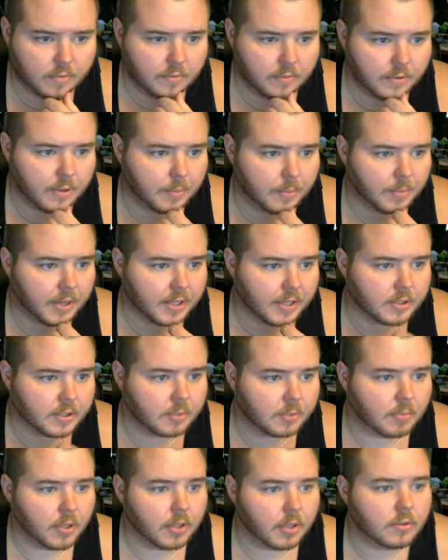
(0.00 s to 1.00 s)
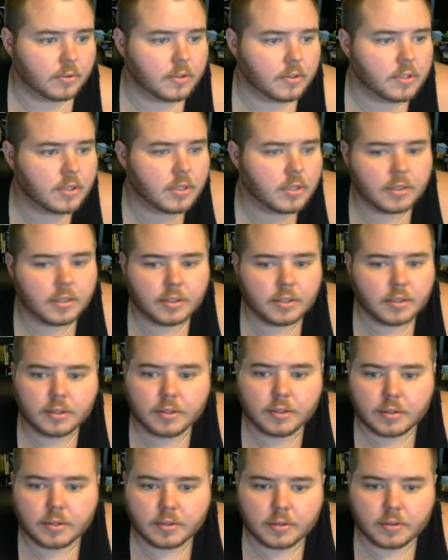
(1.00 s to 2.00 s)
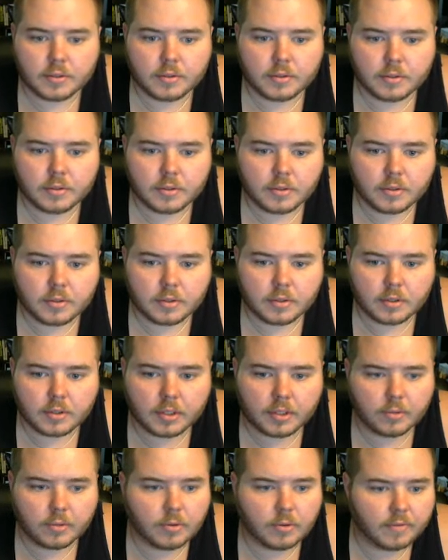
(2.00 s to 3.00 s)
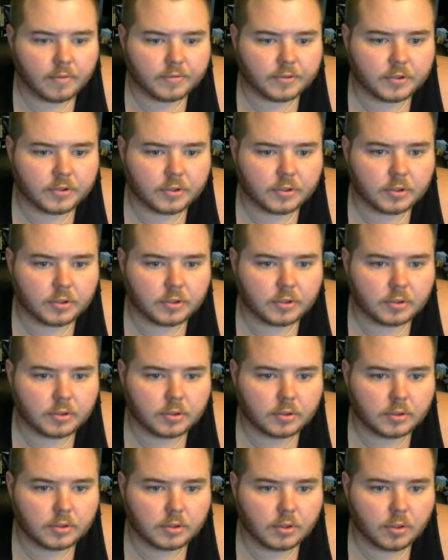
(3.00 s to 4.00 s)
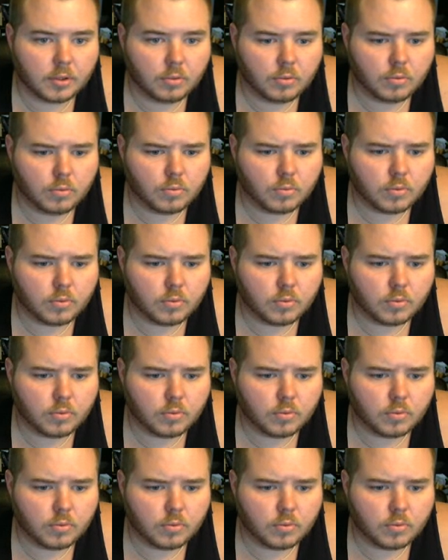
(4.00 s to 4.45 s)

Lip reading: that pays the most. Legal offices, oh,